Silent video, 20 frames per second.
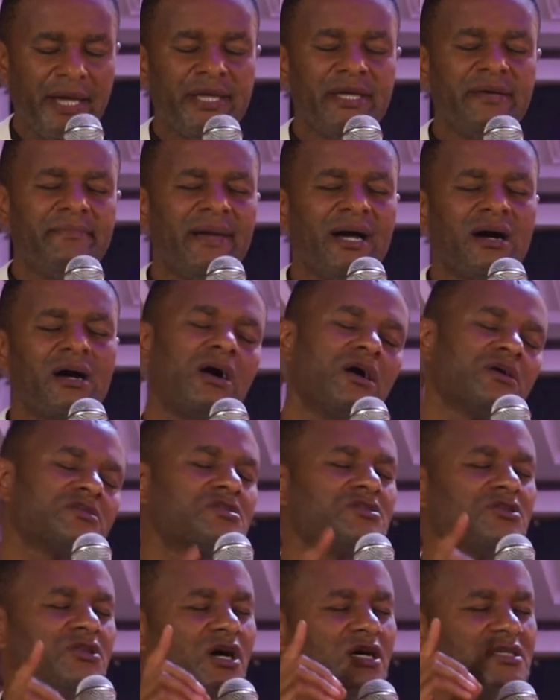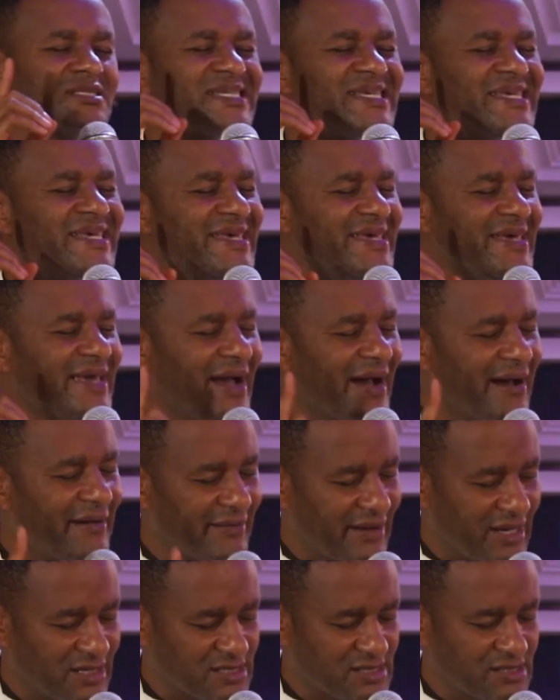May he make us not
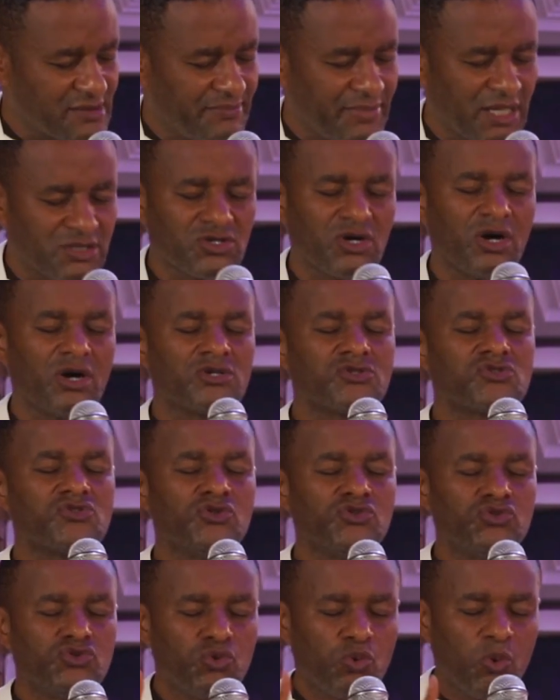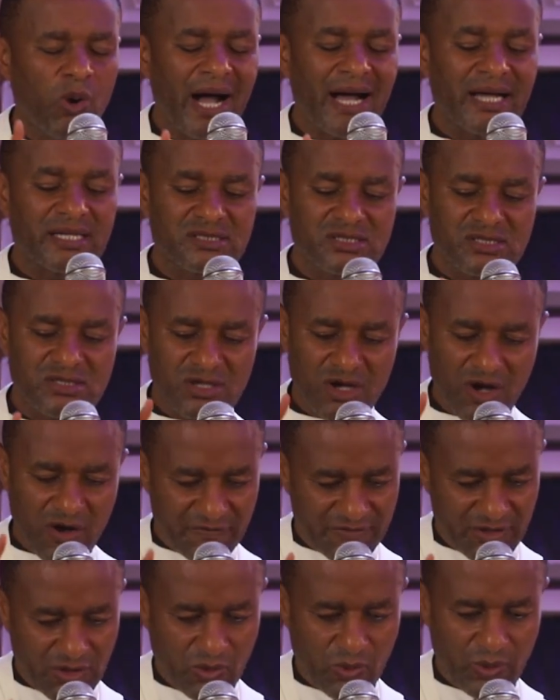hearers, but also doers
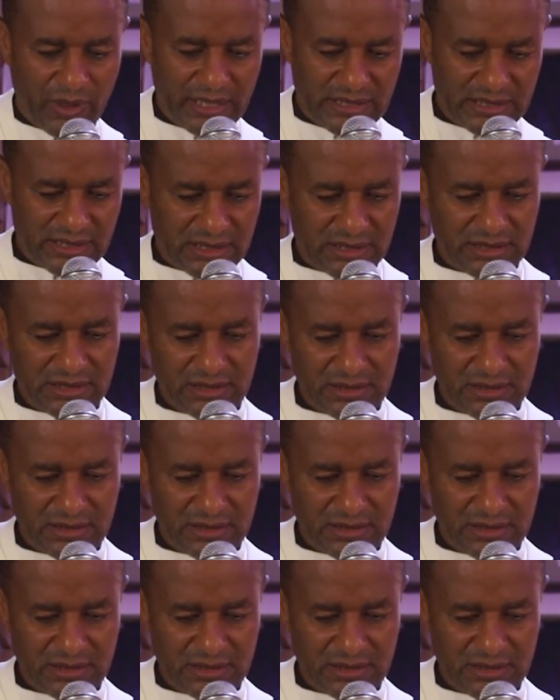of the word.